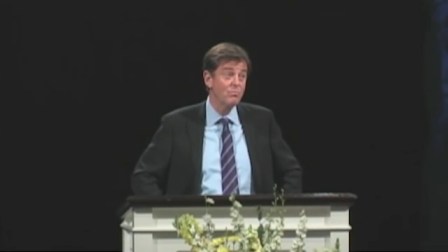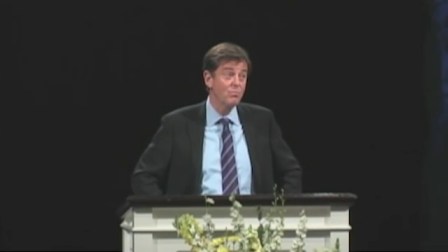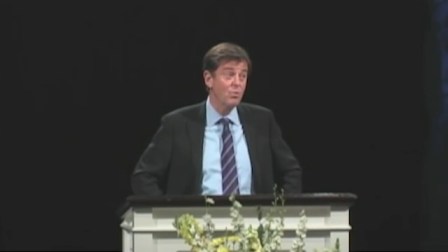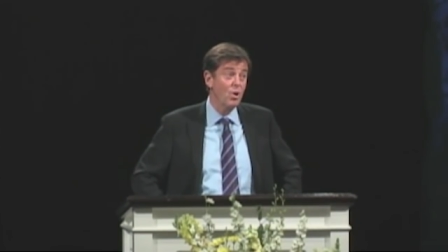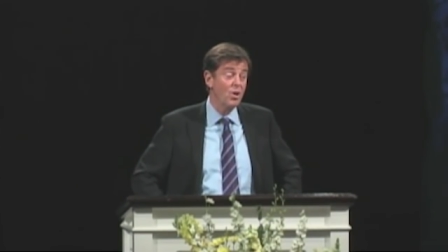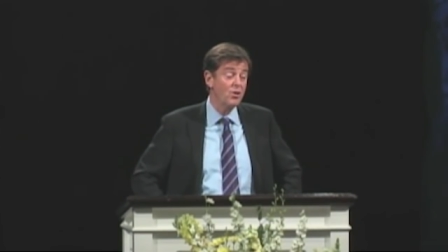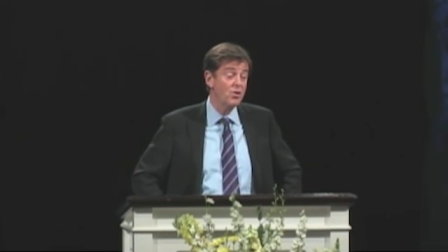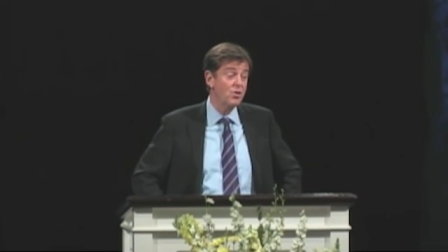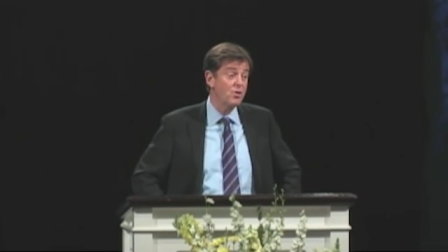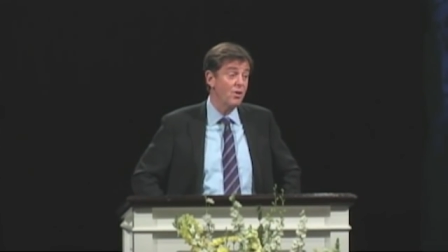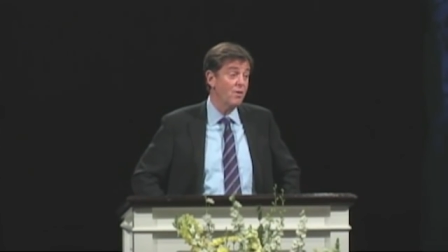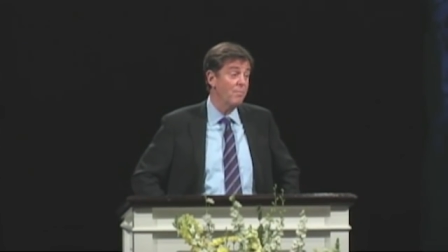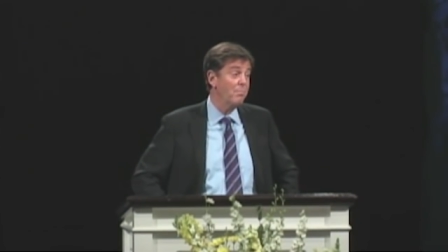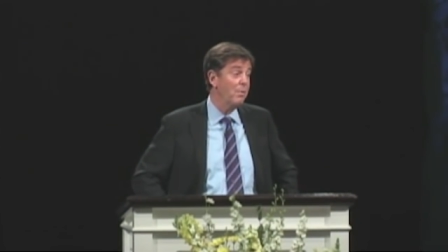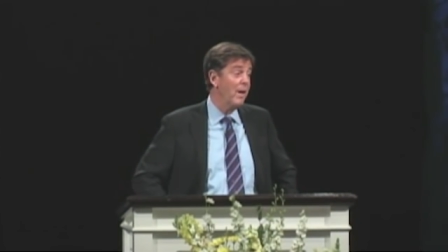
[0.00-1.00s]
watched
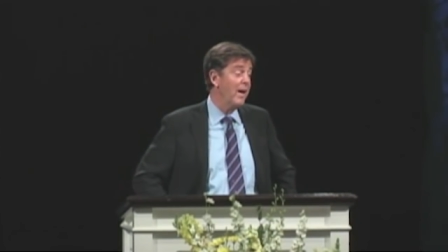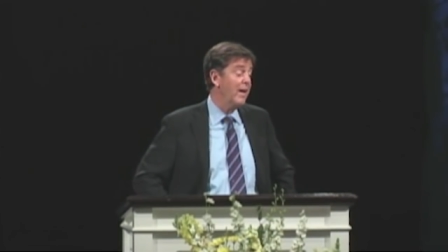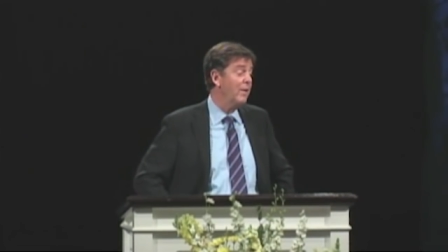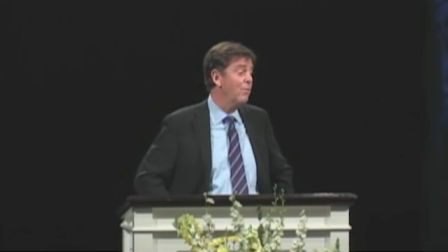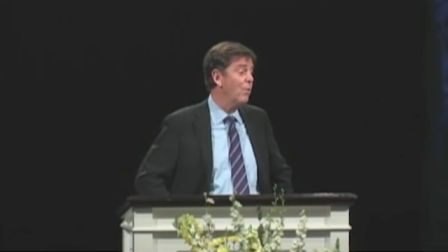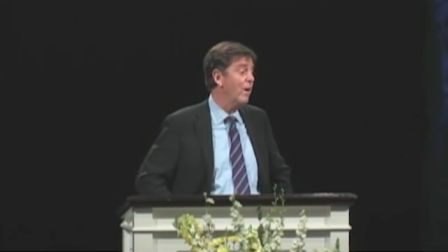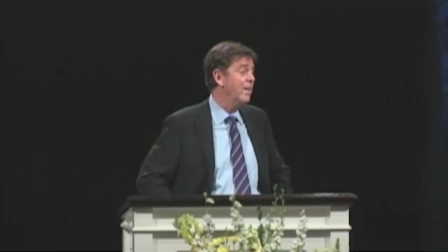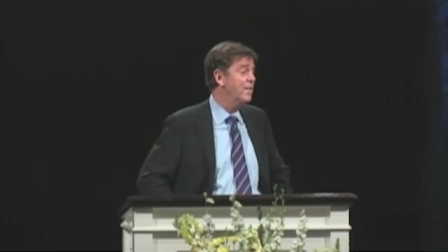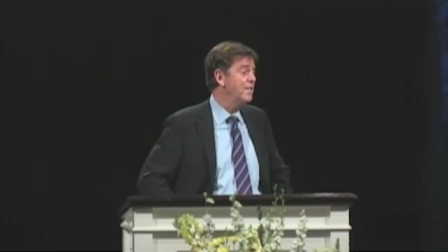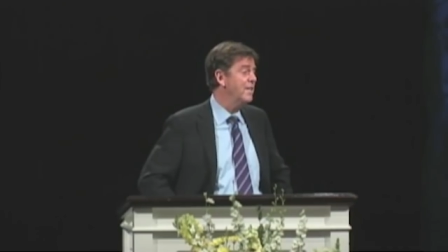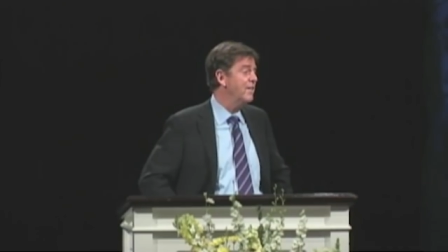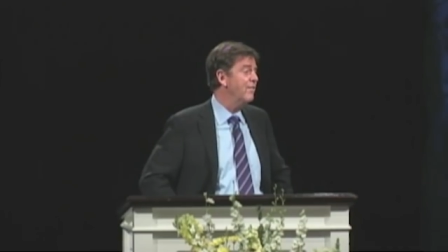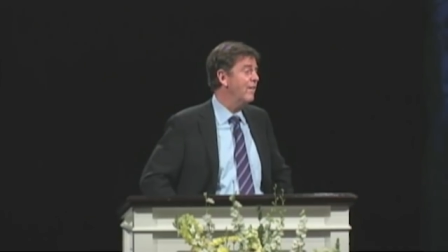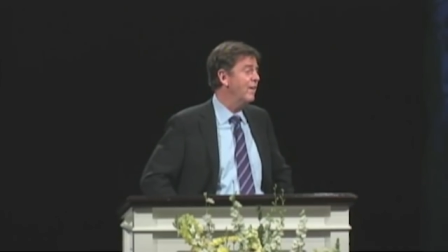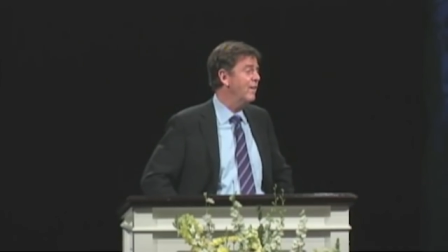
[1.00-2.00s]
on black and white
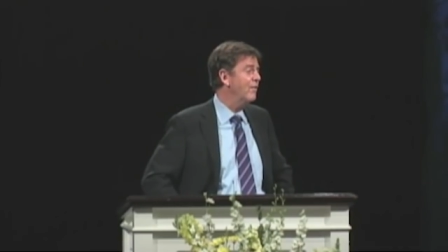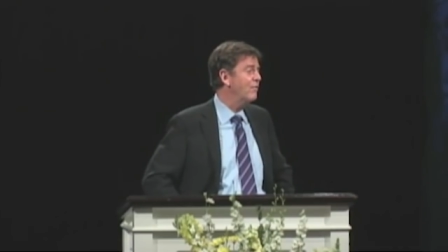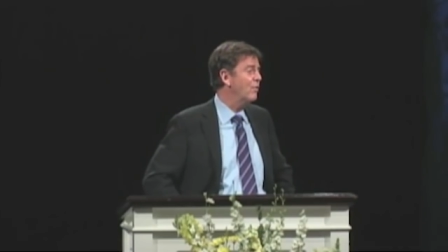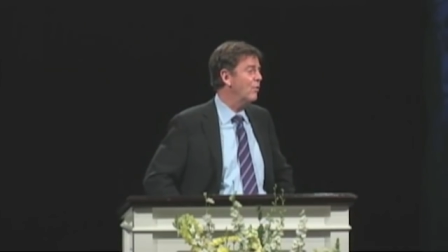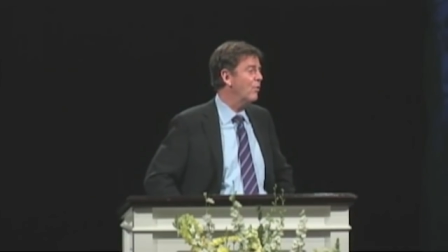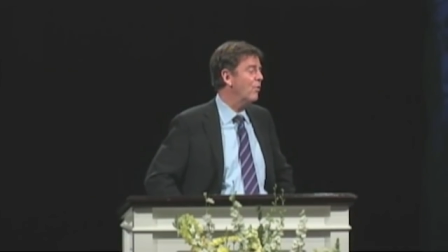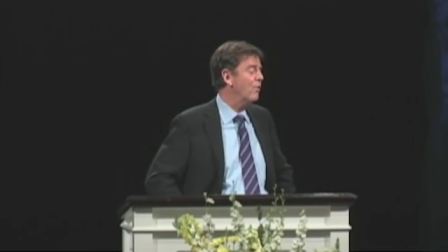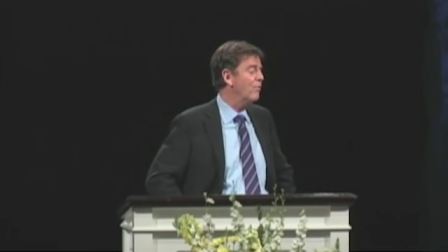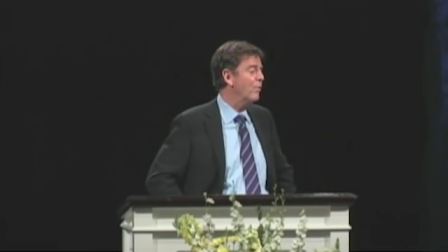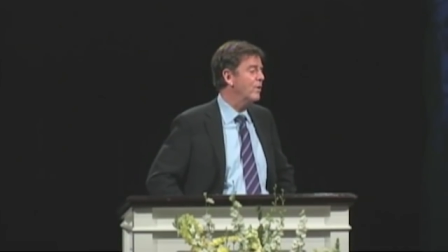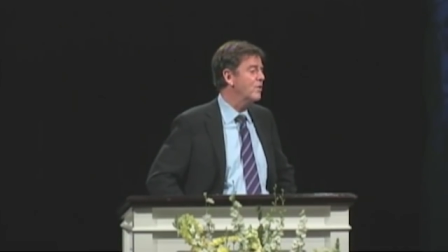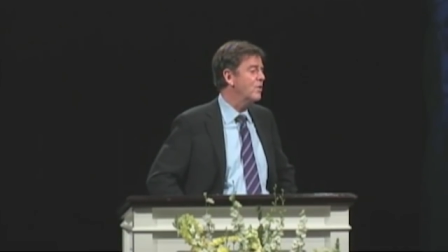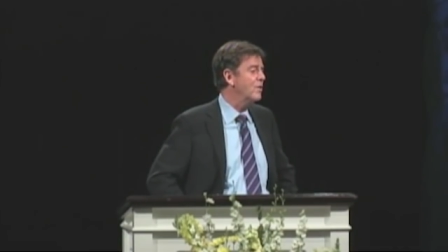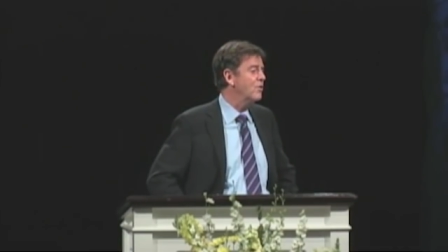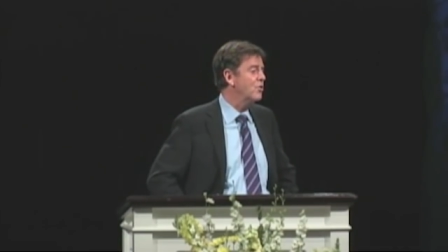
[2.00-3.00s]
TV the funeral of
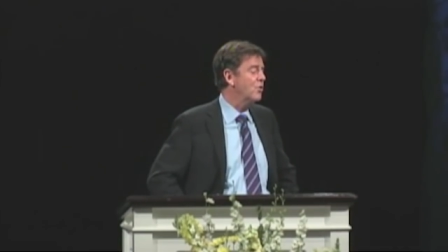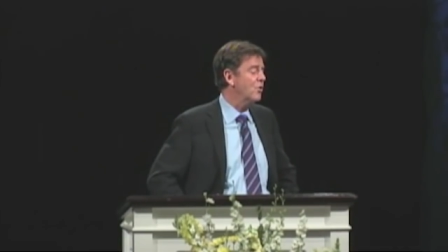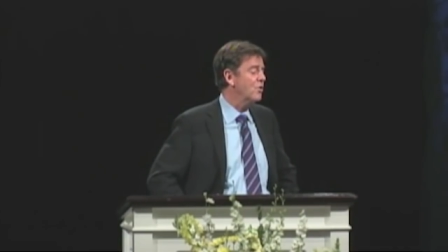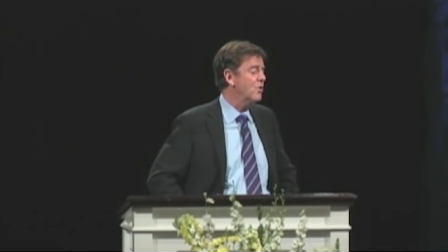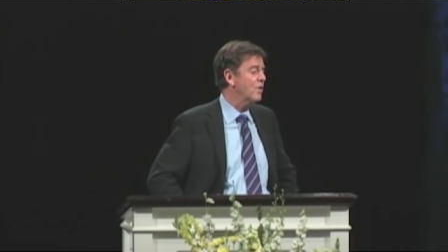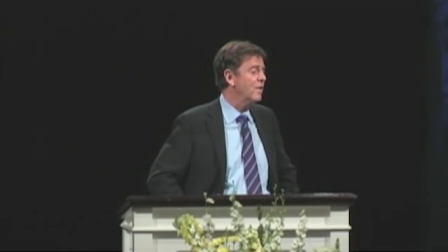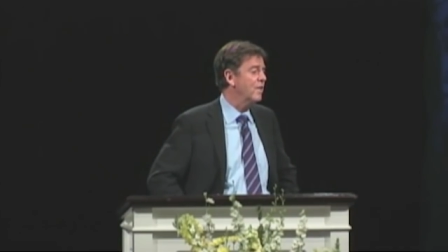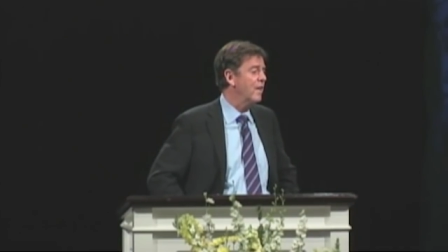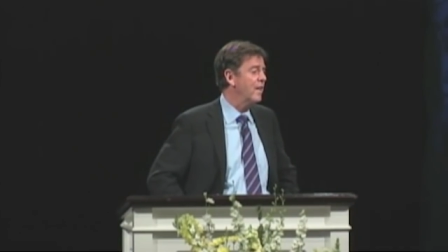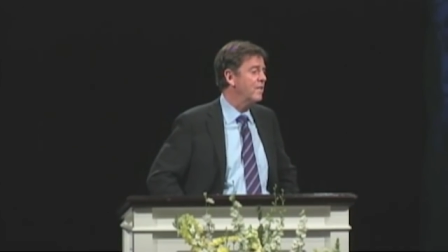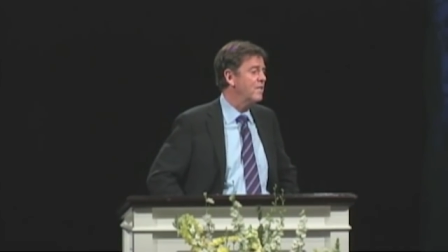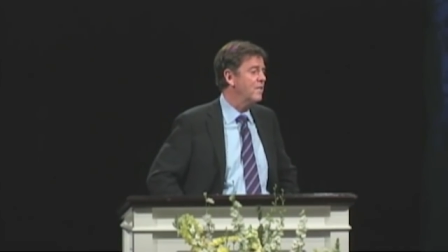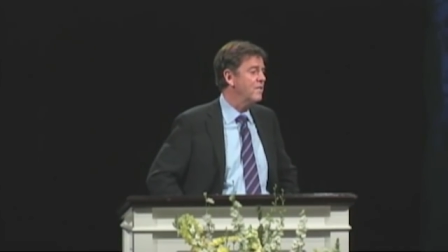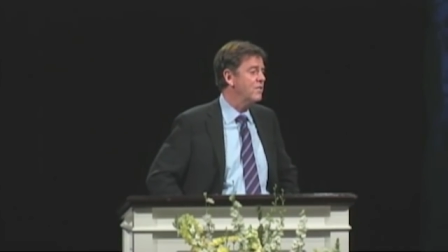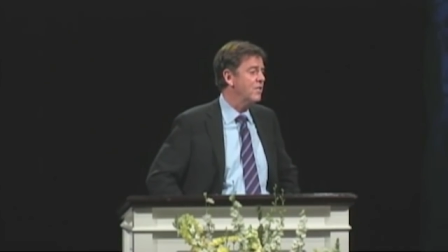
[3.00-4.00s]
Winston Churchill in
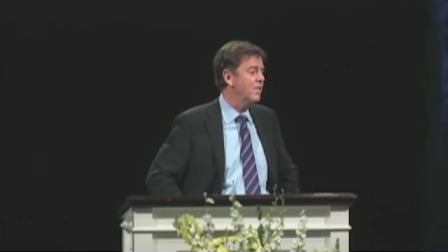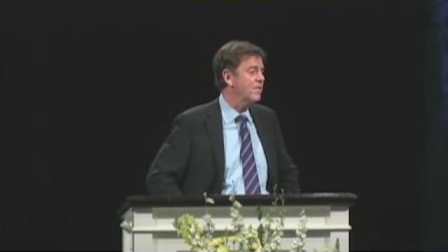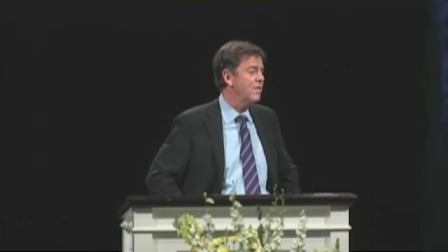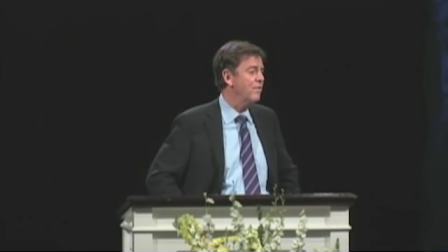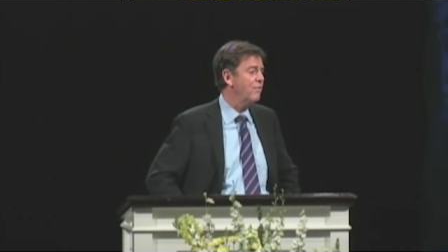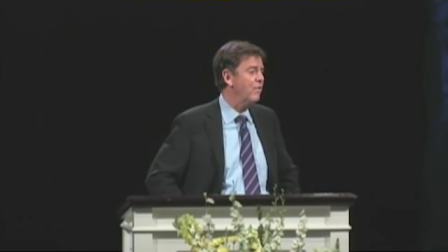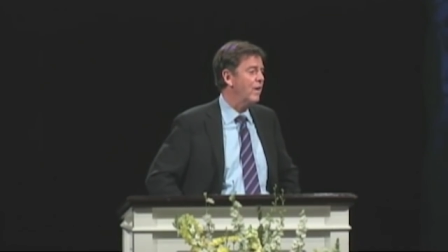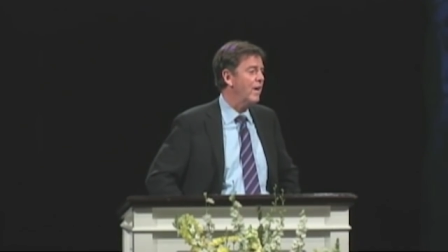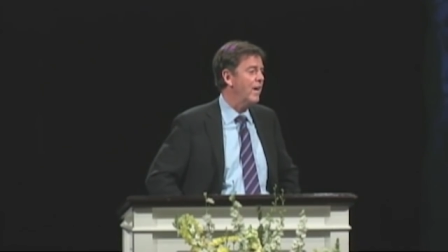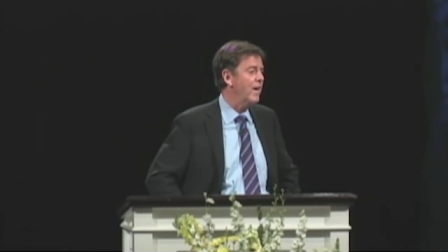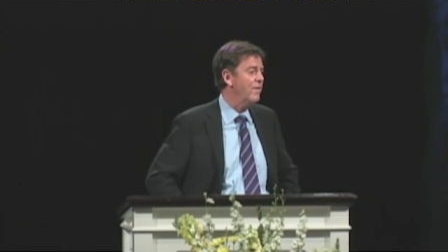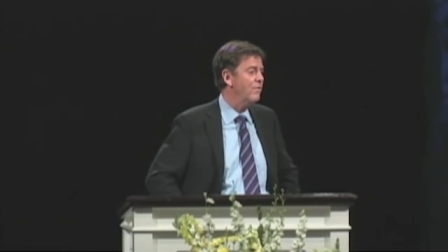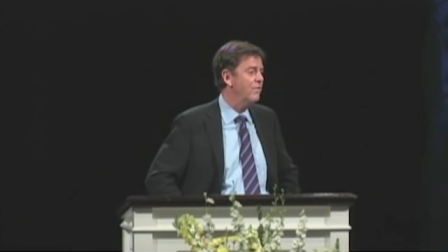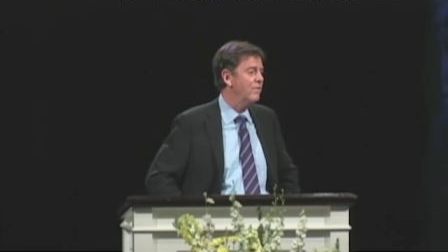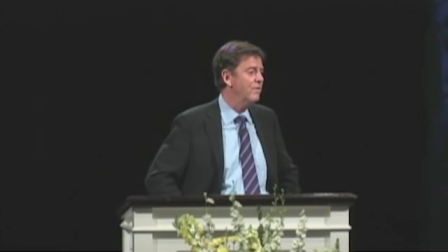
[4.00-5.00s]
1965.